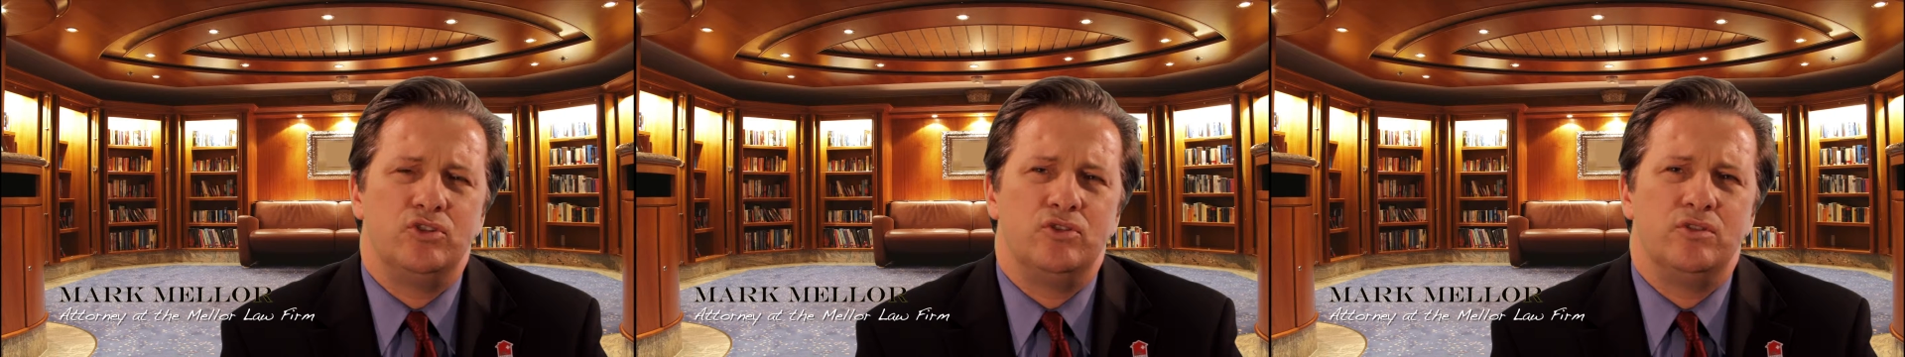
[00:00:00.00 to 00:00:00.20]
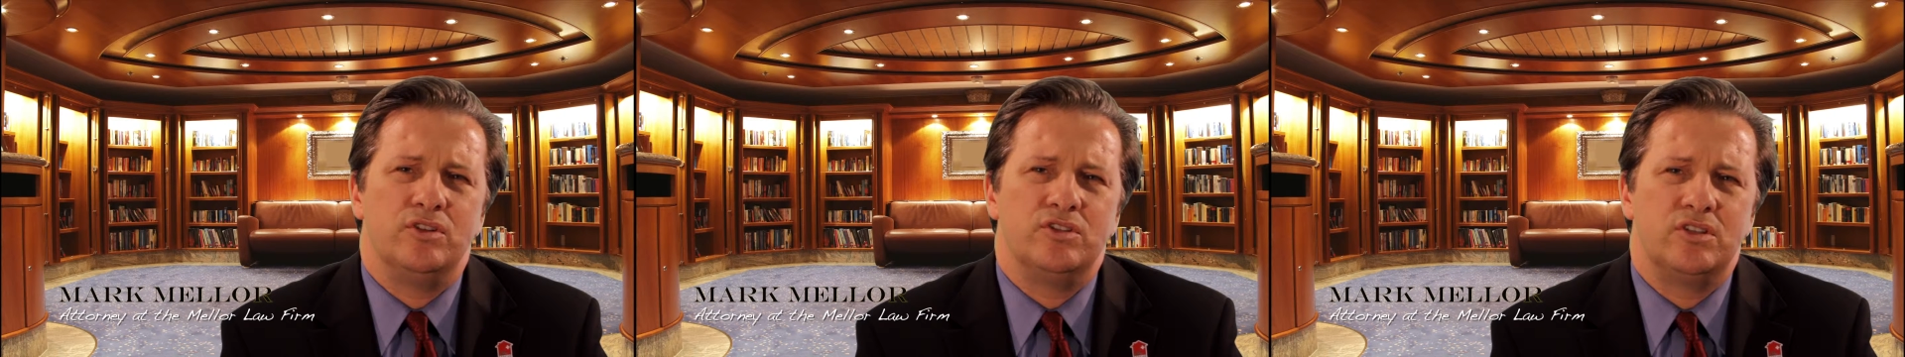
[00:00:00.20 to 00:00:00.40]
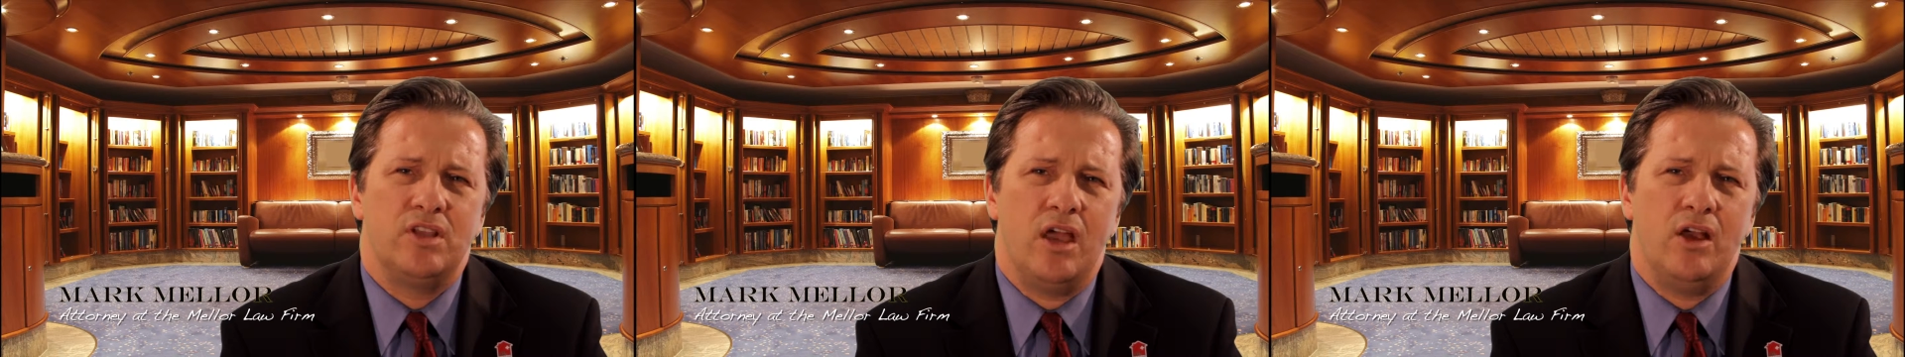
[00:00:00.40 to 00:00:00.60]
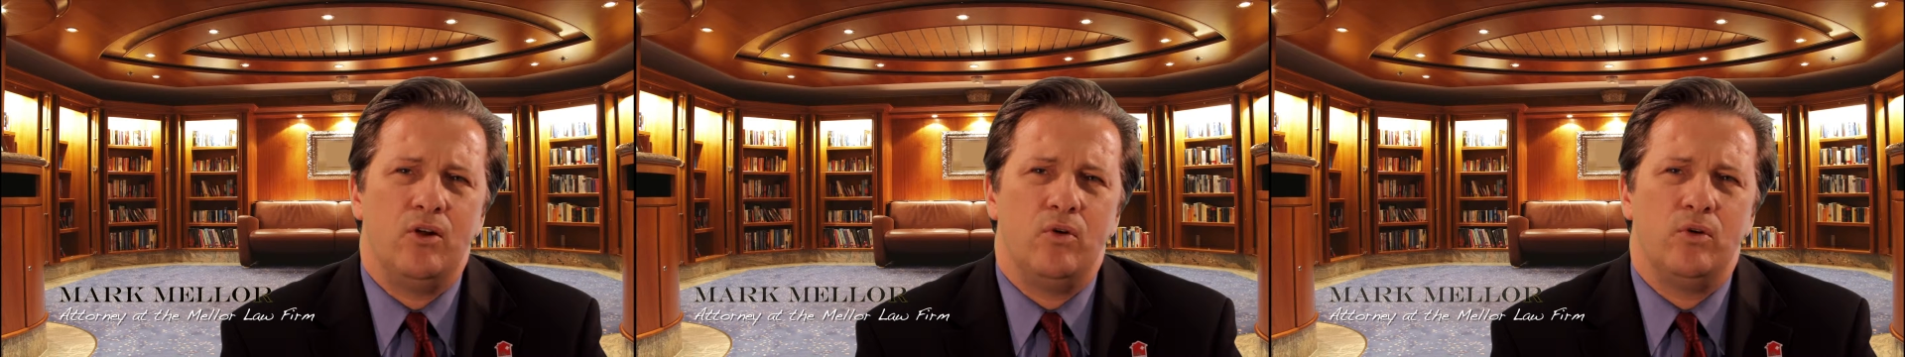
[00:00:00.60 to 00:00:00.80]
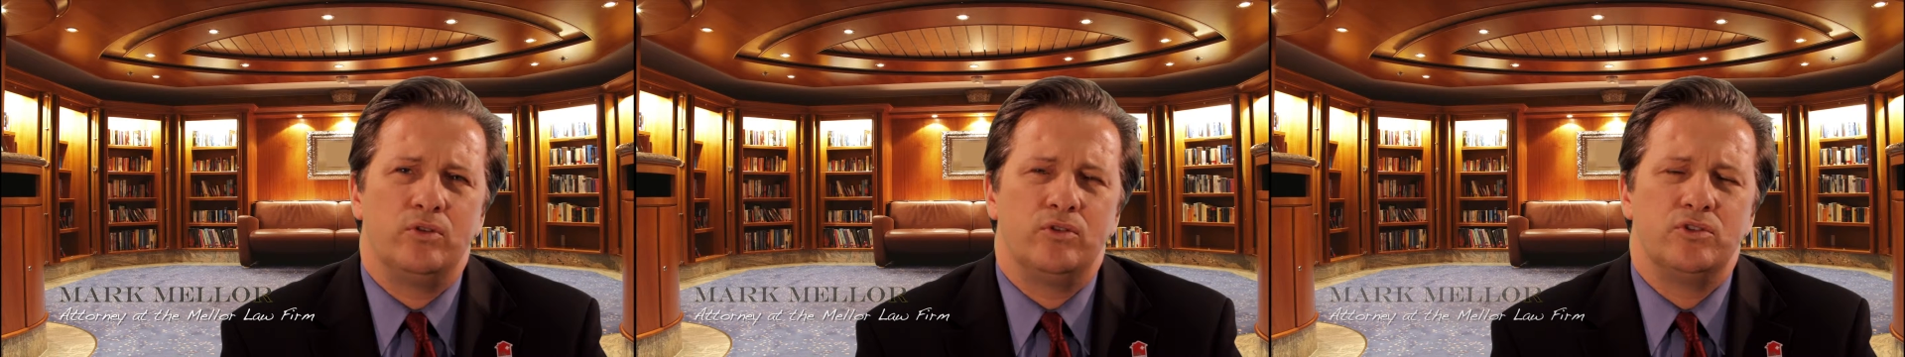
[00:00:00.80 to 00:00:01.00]
to the
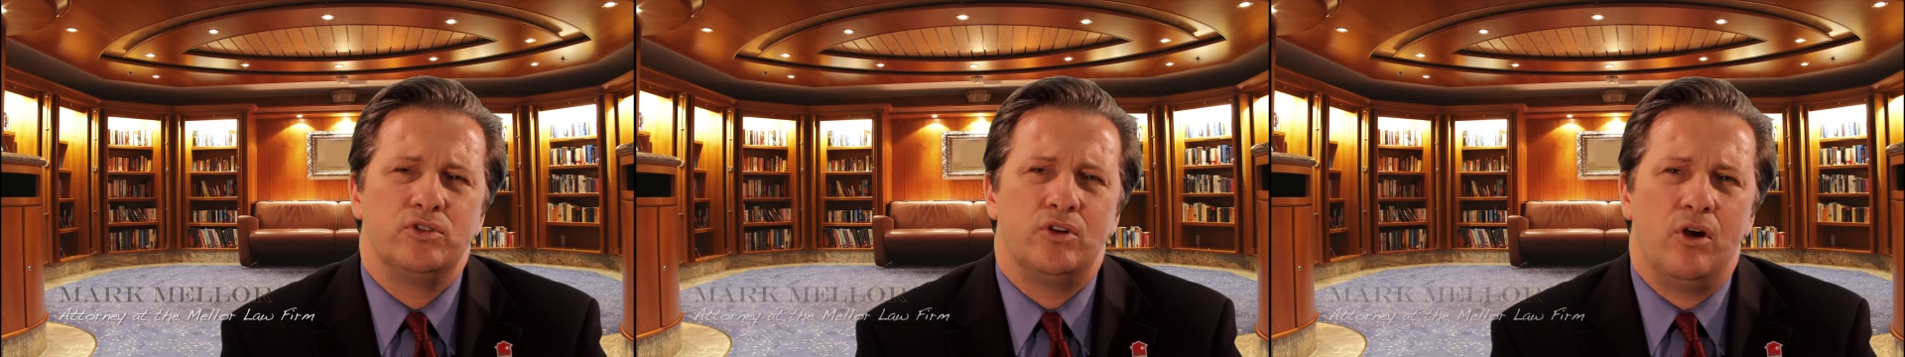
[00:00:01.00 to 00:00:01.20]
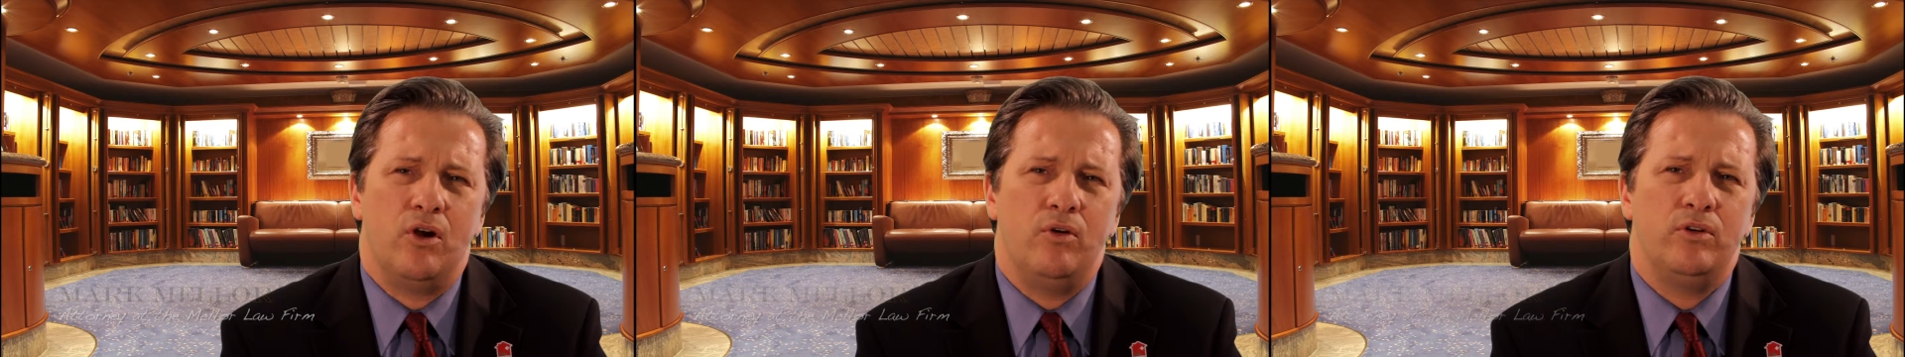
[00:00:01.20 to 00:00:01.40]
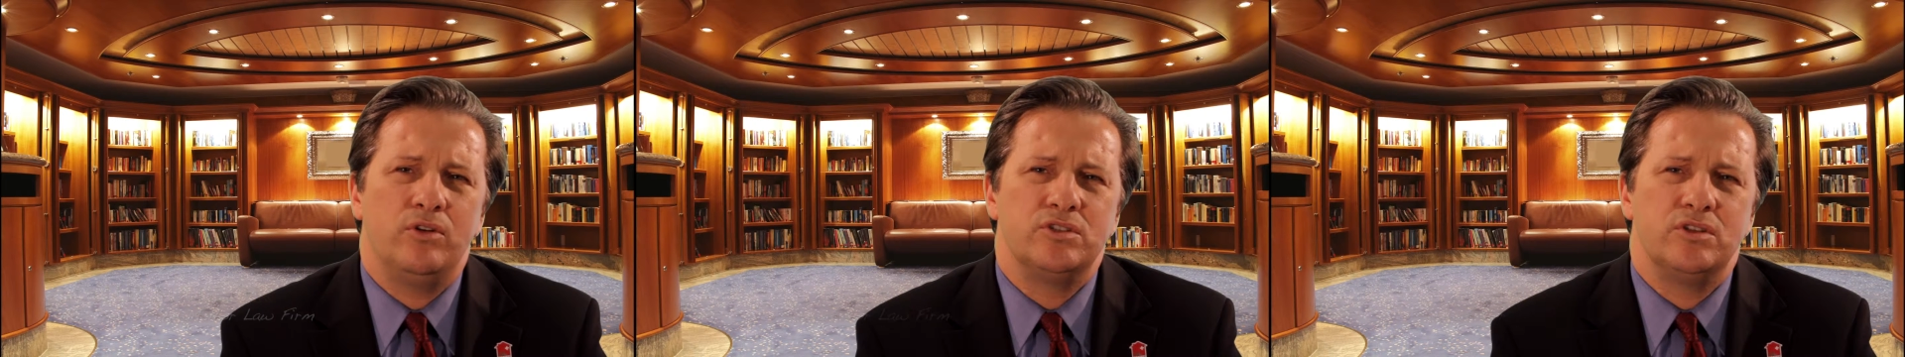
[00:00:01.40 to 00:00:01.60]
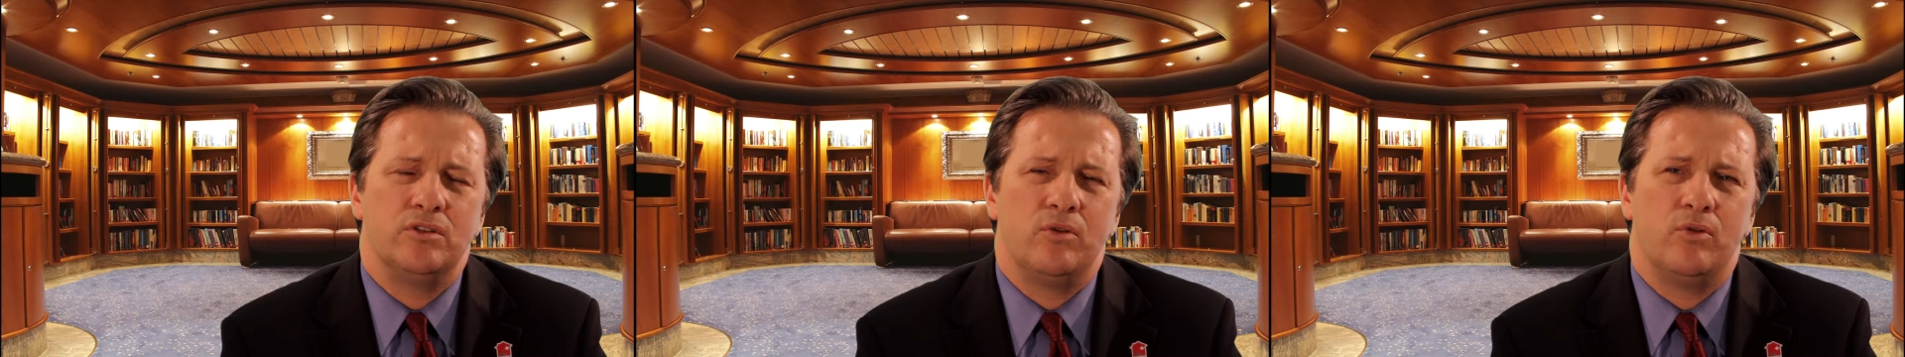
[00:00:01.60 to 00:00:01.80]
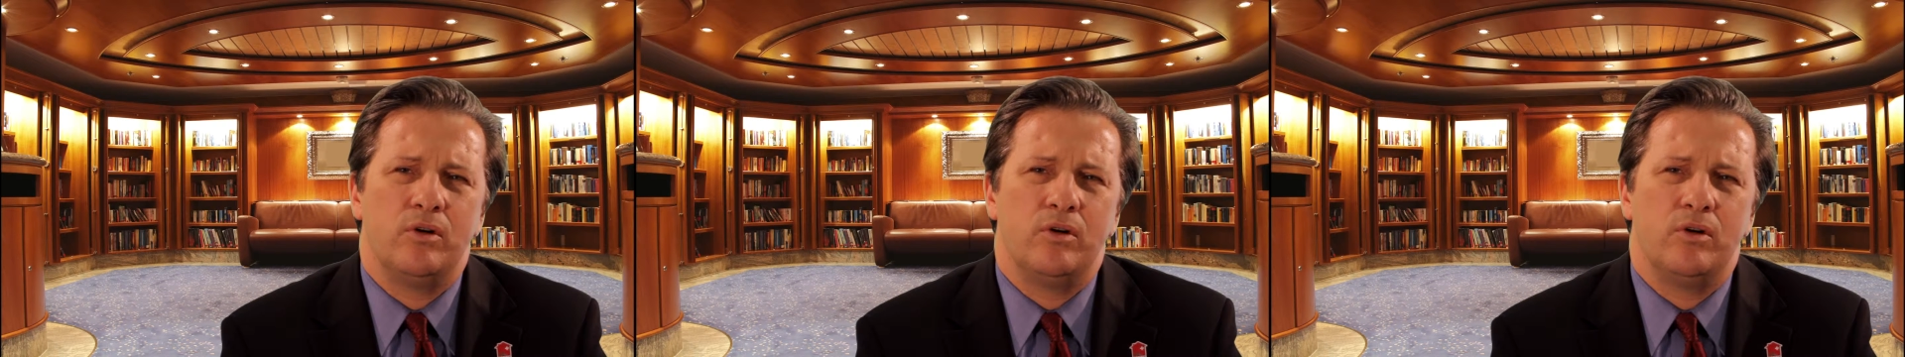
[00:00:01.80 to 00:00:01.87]
stockholders or owners of the